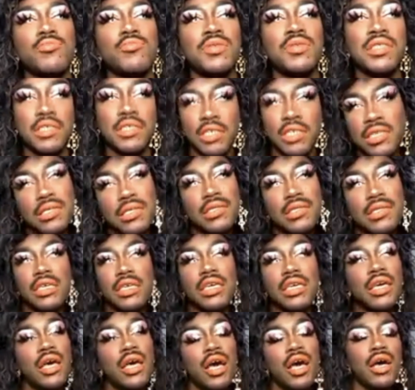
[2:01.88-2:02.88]
to see the
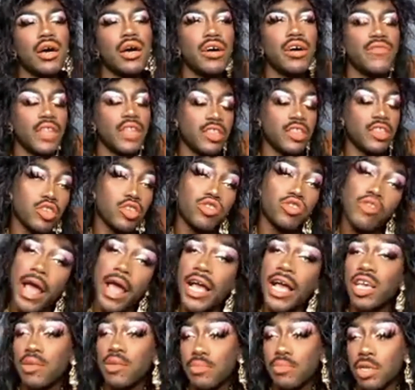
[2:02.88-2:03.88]
resiliency of like the
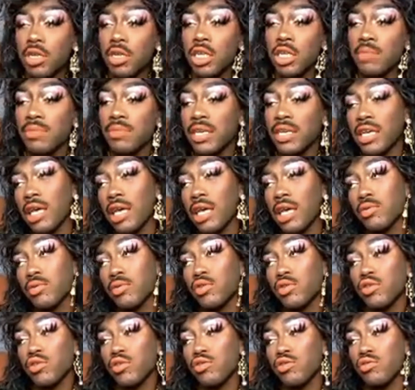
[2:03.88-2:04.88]
drag community being
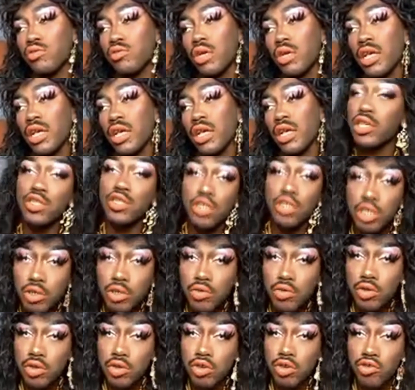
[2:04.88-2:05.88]
able to
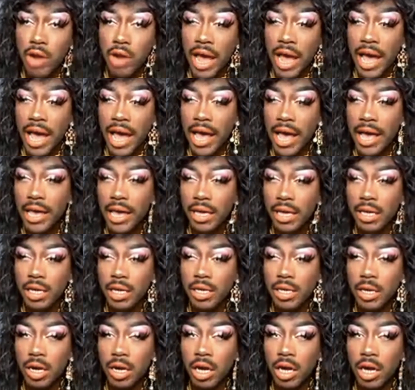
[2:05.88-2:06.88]
still do
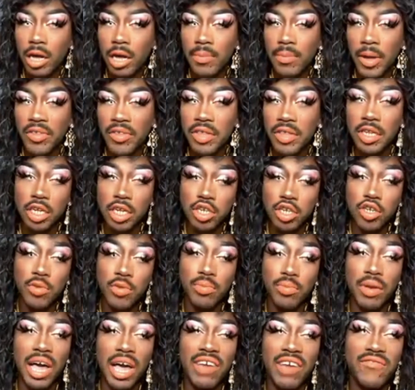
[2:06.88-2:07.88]
drag on the
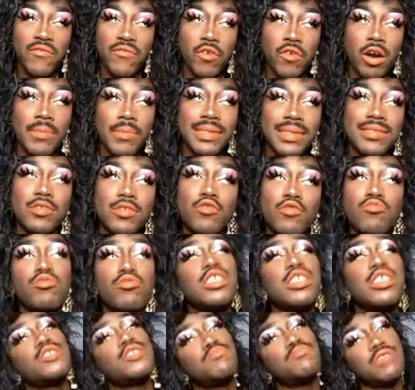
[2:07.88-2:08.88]
digital platform and
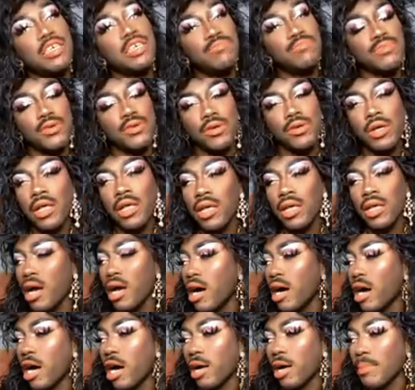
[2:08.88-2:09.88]
still reach people.
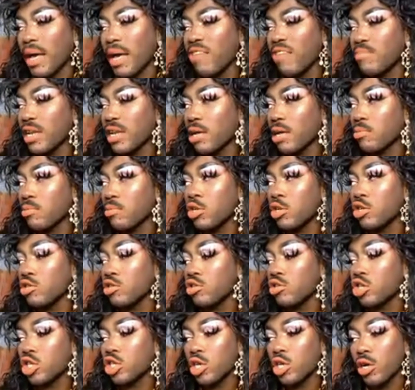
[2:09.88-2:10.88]
I've been able
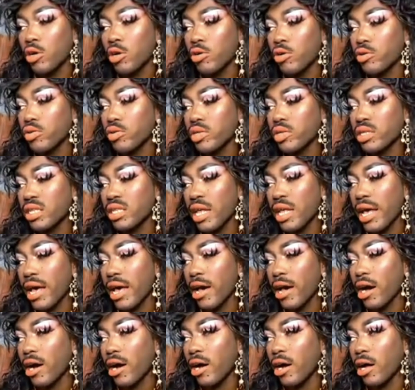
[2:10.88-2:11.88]
to do shows
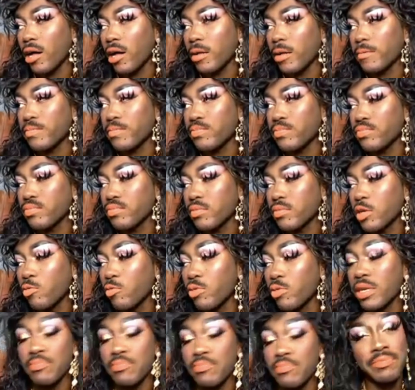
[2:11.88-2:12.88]
that
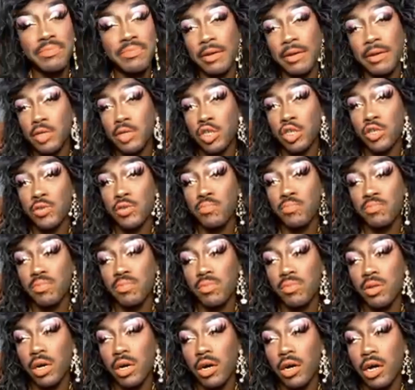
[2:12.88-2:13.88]
wouldn't be able to
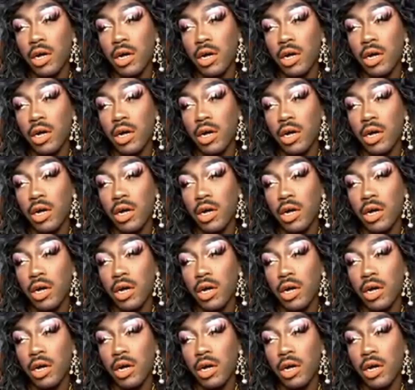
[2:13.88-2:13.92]
do